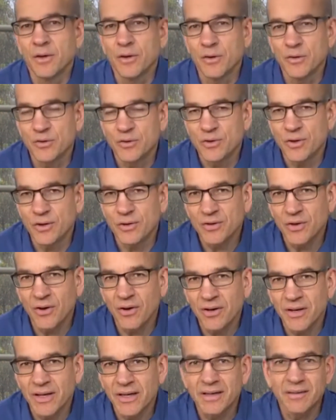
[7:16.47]
you start
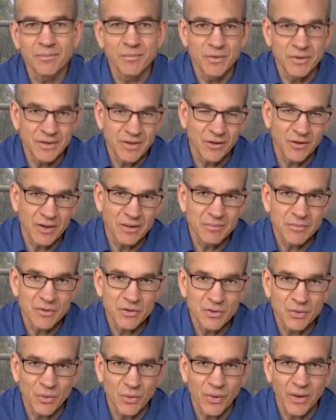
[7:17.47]
talking, you tell them the
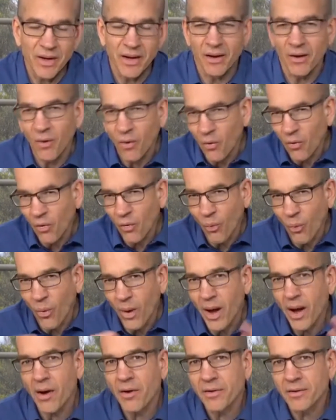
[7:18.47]
story, and all the
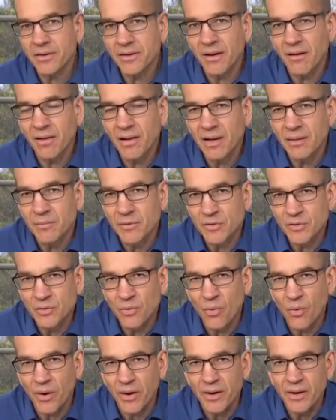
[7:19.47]
while you're telling them a
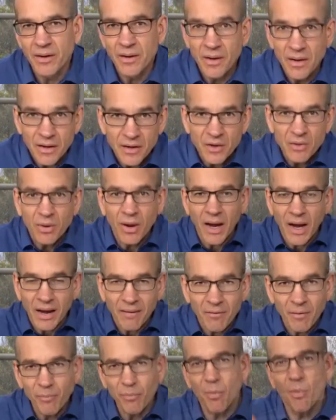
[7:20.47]
story, you
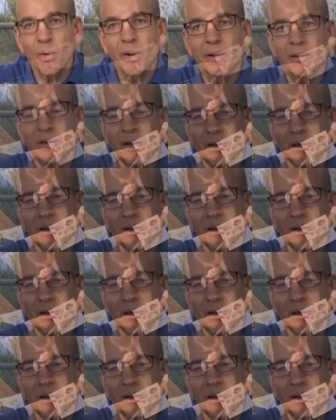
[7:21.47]
have a point